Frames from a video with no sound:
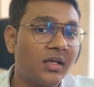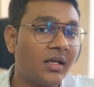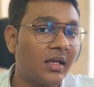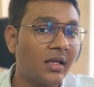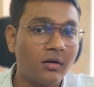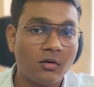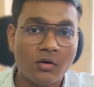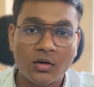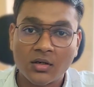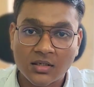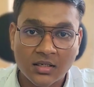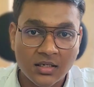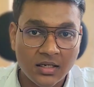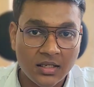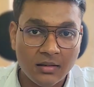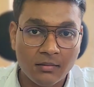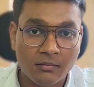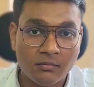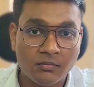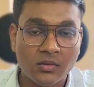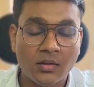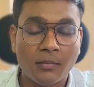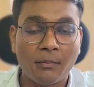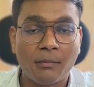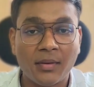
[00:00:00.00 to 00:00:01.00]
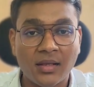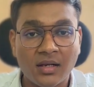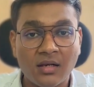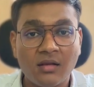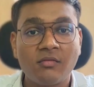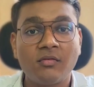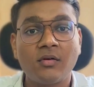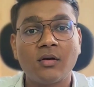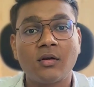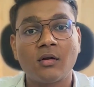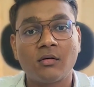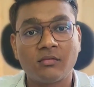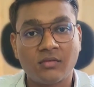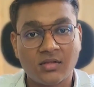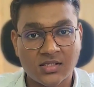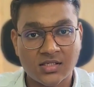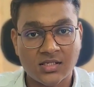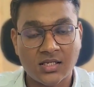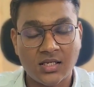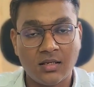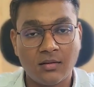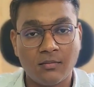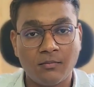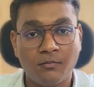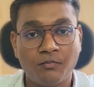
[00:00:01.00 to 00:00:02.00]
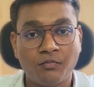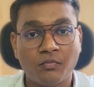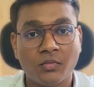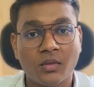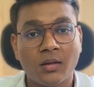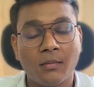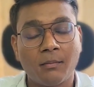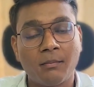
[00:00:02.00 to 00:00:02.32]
cannot claim the benefit of the scheme